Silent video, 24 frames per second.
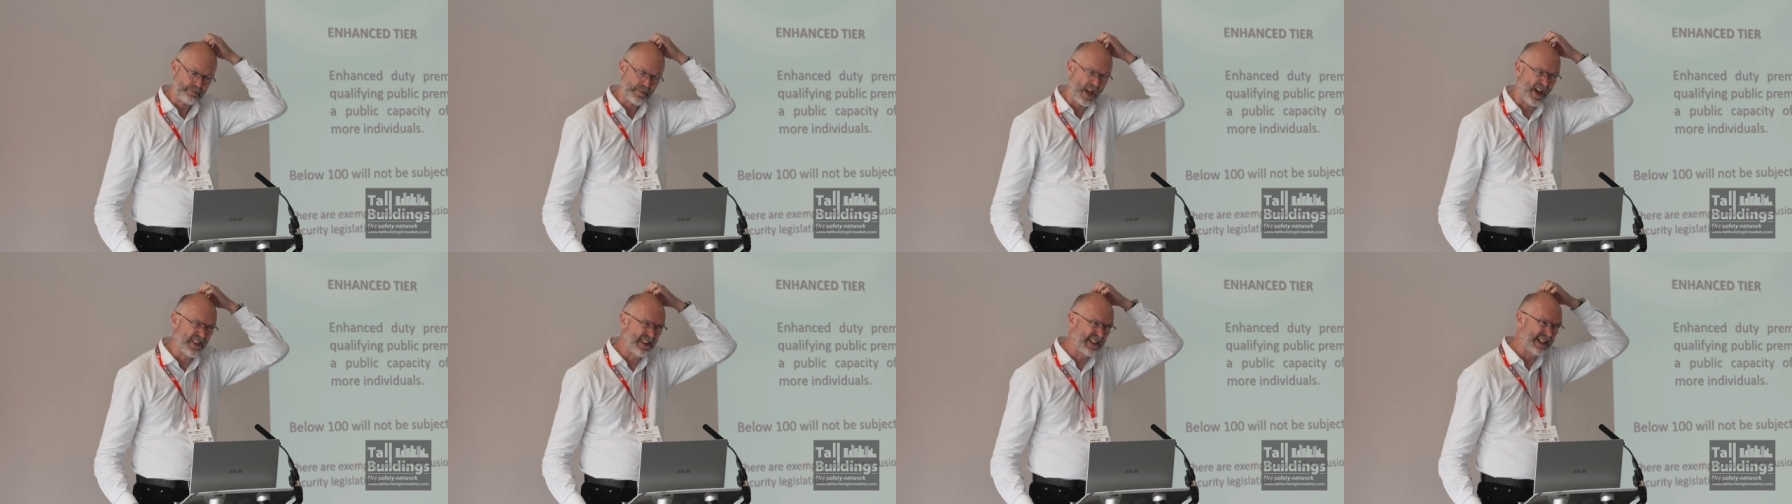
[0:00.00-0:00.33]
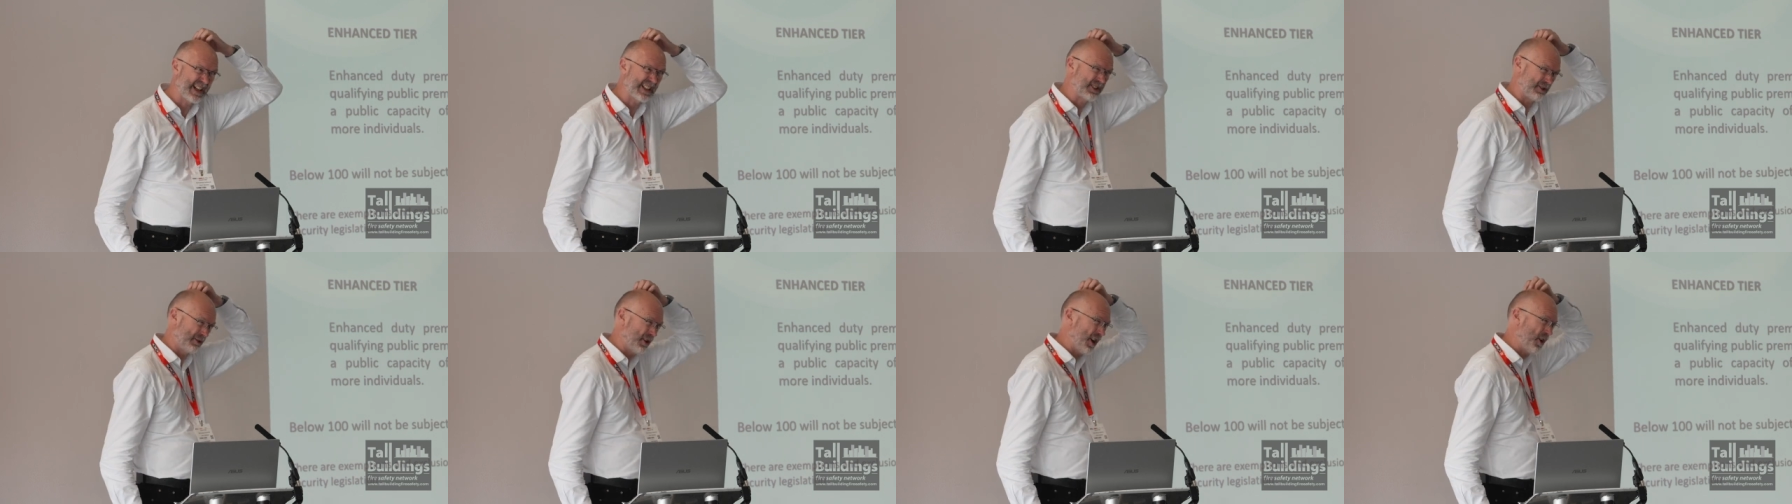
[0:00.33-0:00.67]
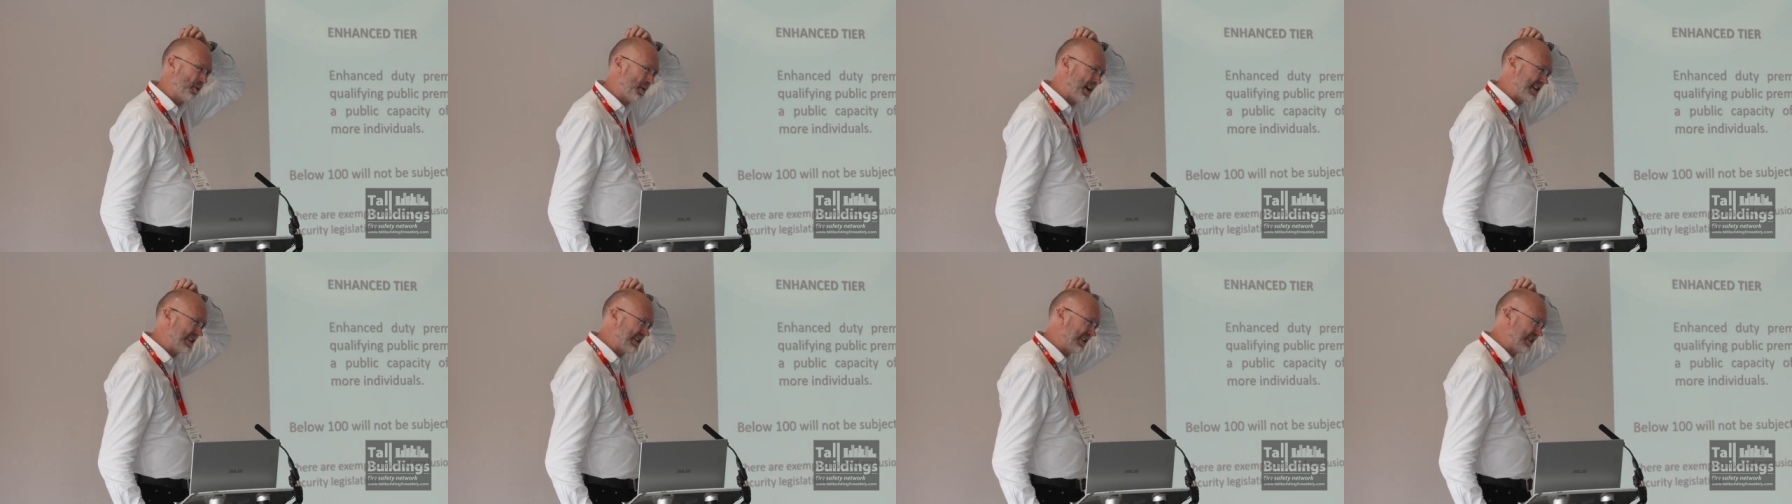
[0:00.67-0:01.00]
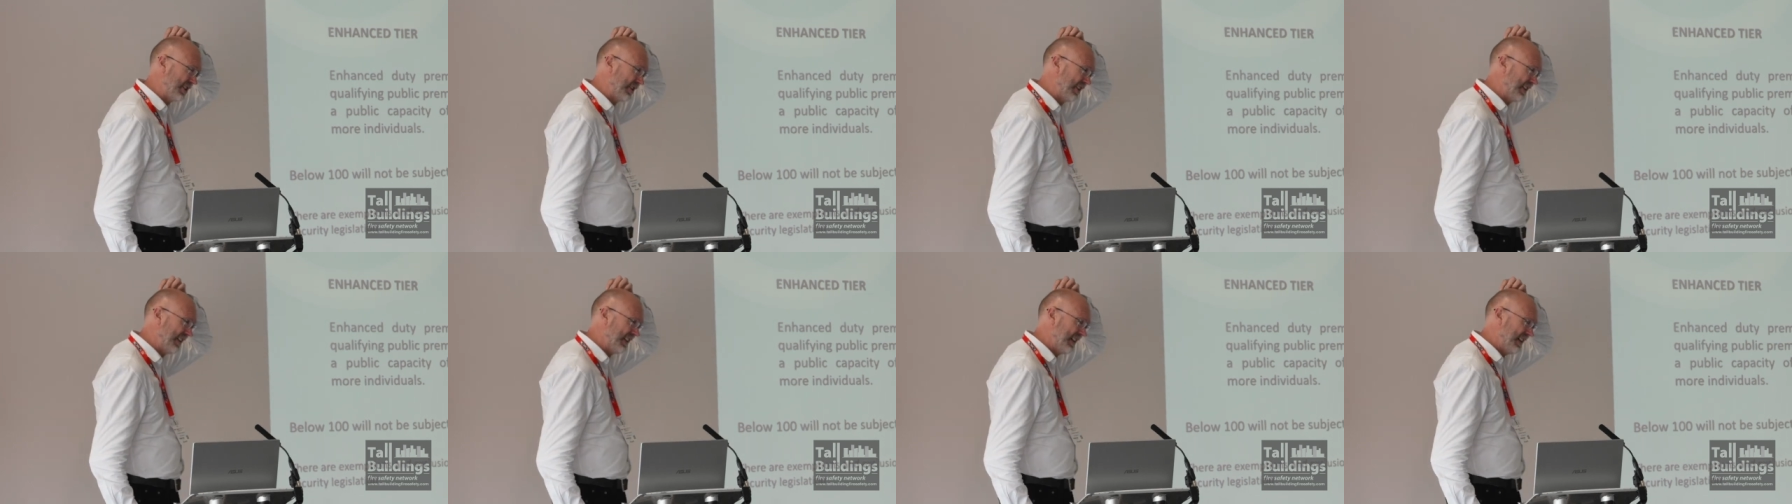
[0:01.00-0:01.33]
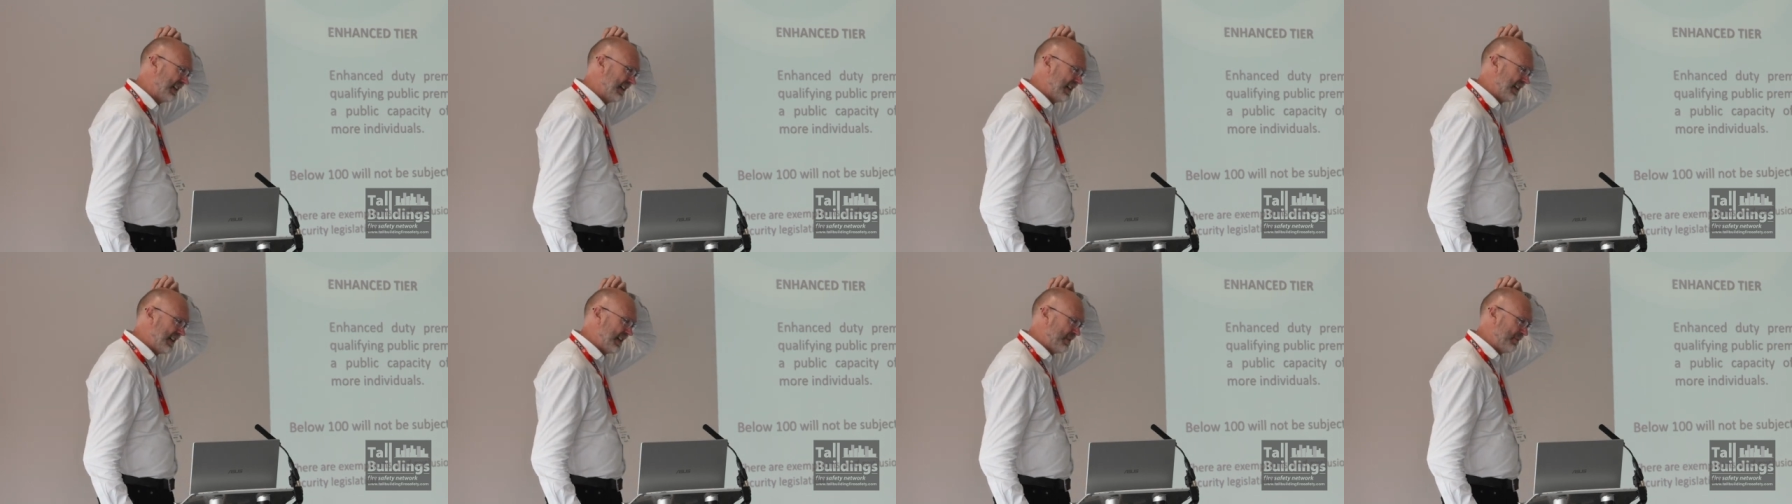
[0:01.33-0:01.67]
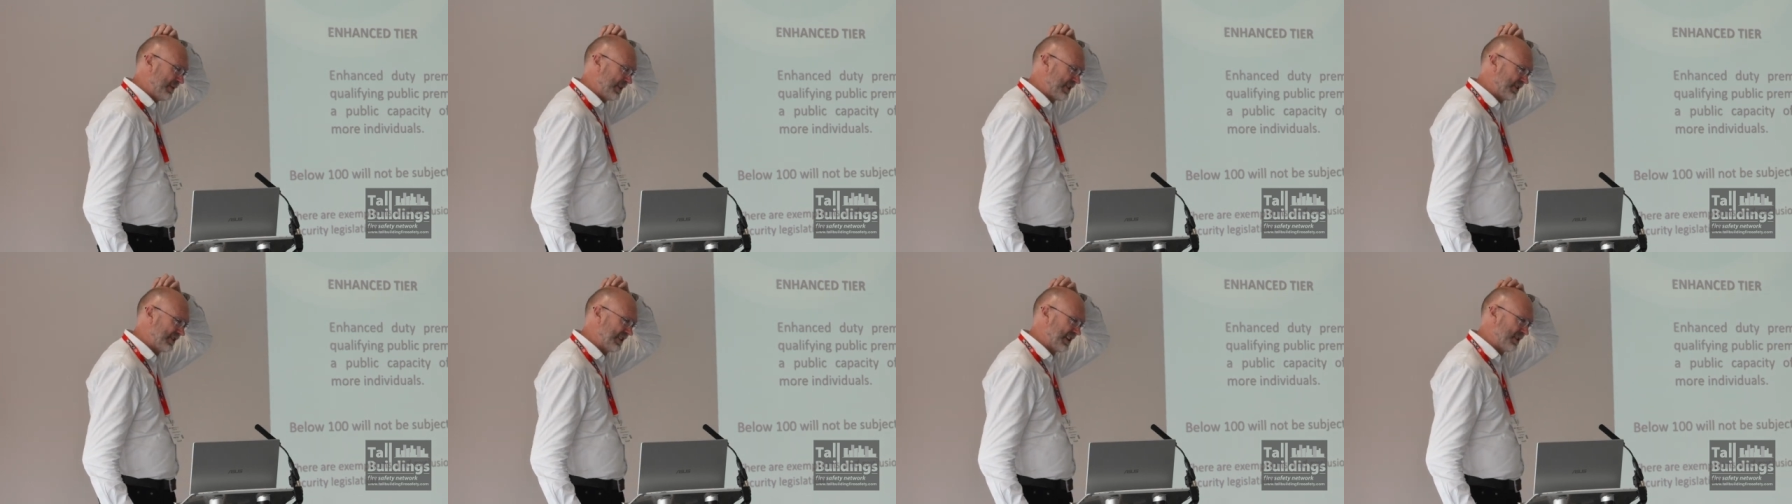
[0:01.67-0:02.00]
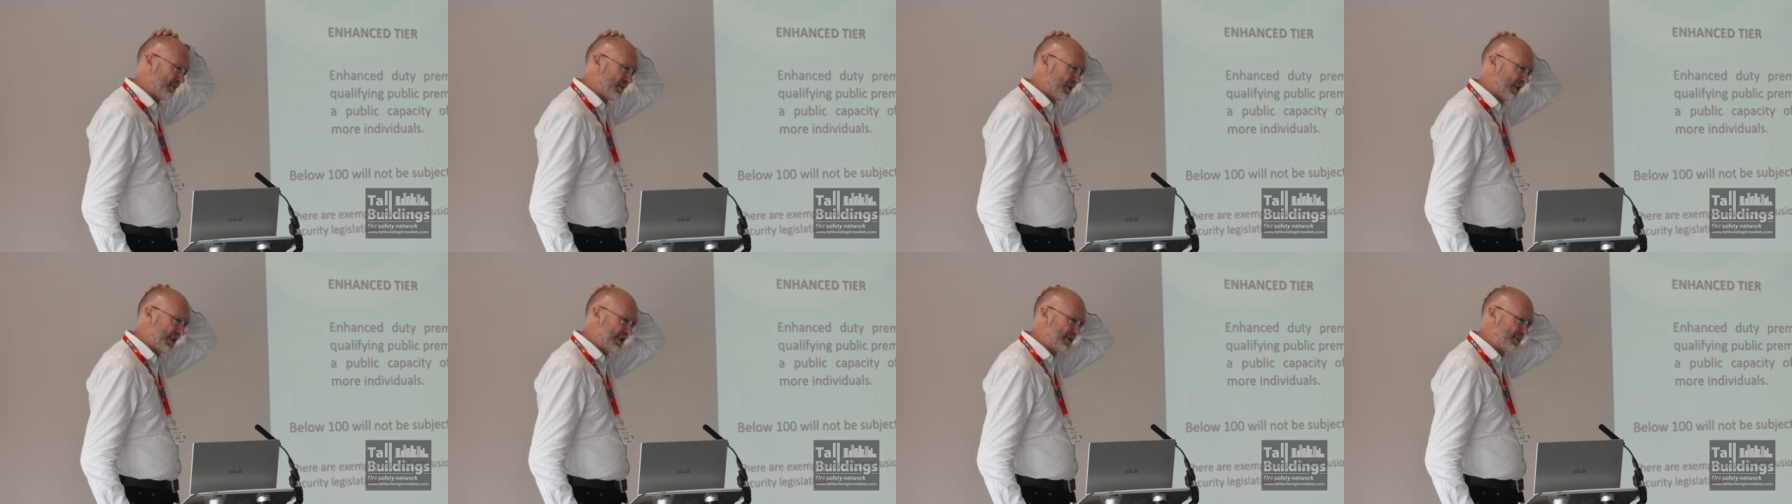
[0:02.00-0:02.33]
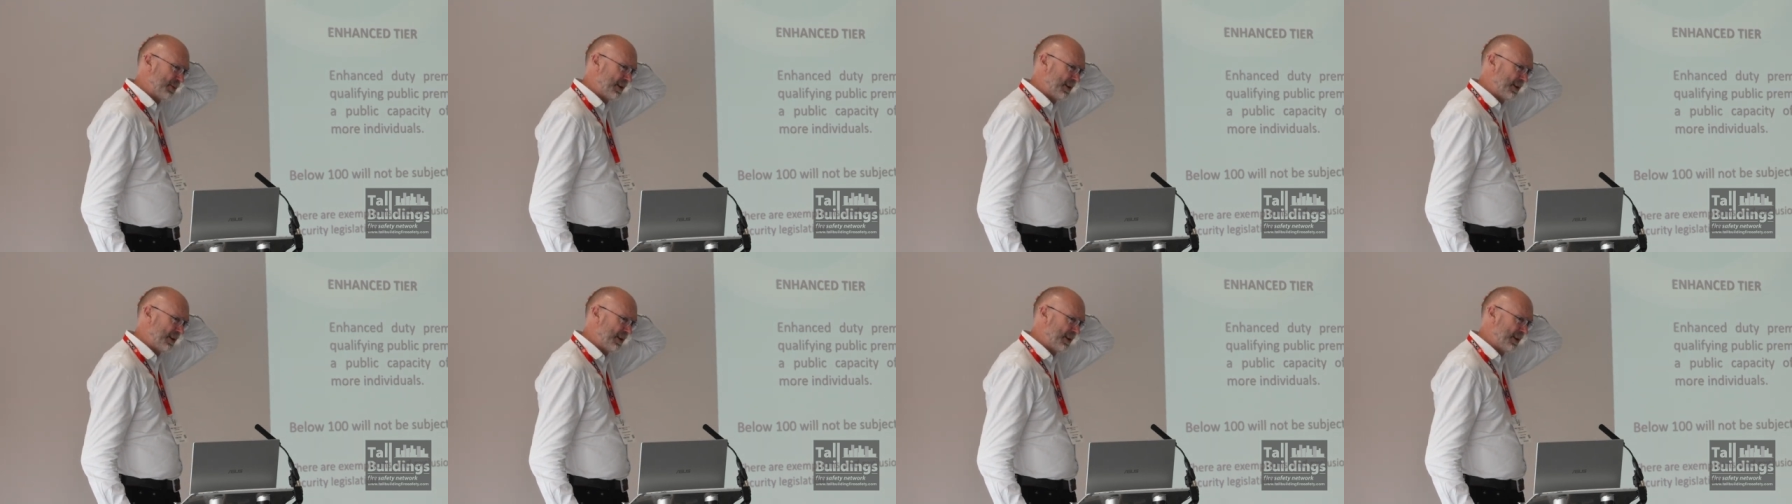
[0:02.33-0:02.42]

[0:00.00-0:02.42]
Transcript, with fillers: I think that's the right way to do it, because otherwise